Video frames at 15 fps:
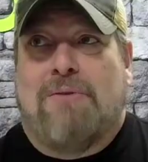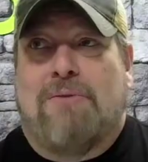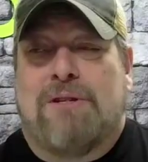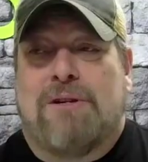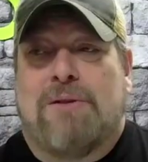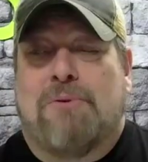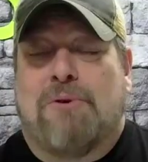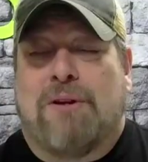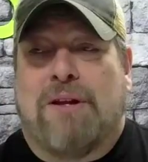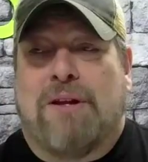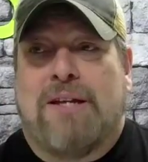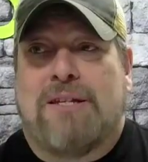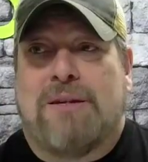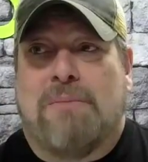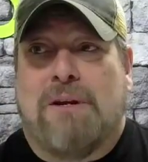it was an
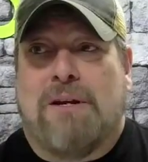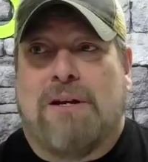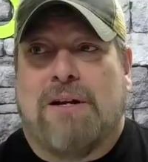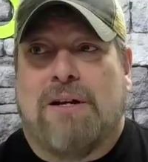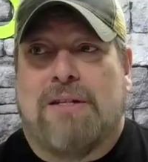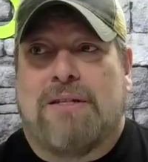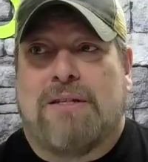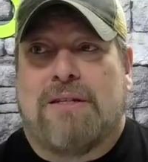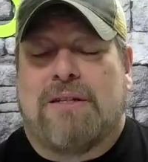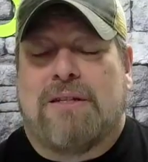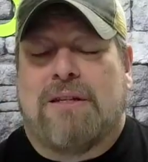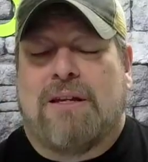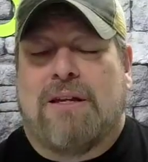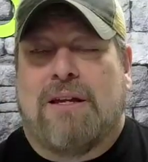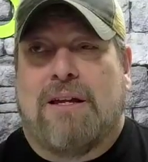important lesson because
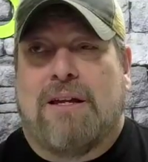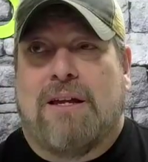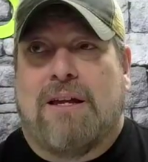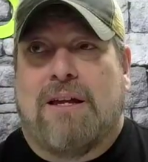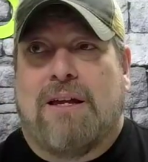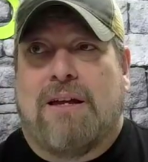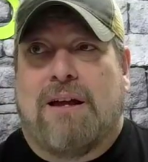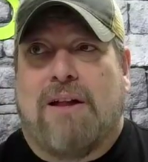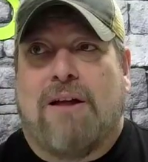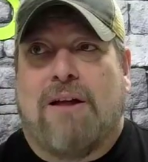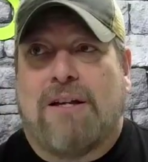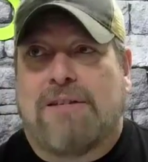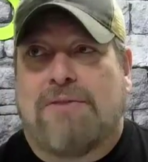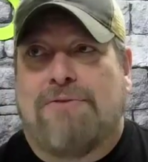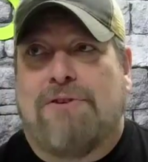I
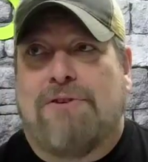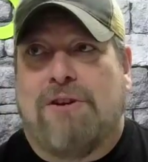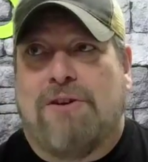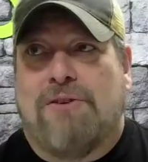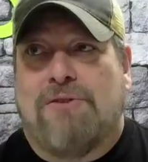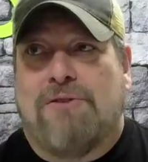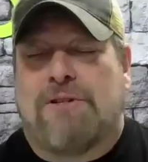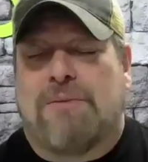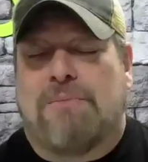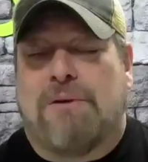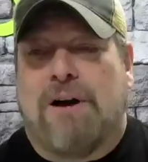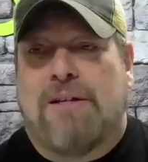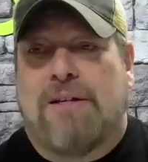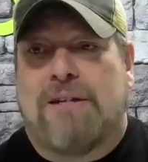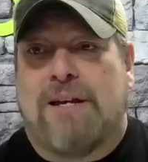lost a few years in the
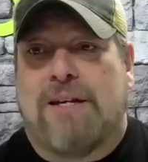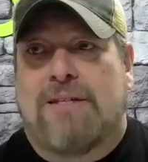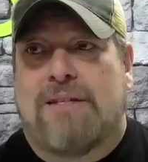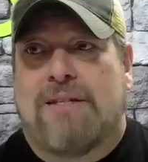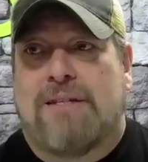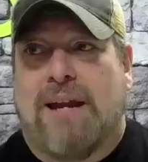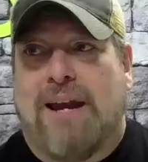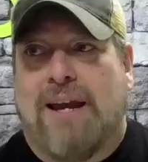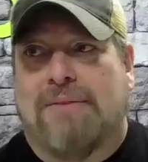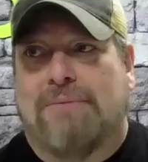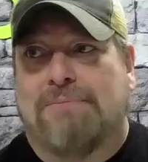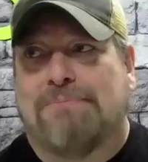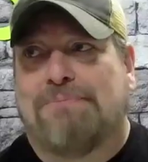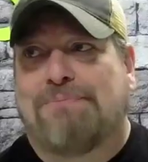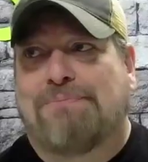process, and